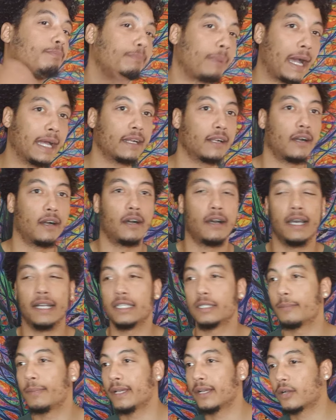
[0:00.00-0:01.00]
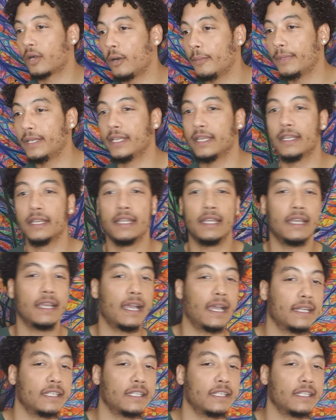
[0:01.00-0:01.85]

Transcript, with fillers: banter and a bit of comedy in here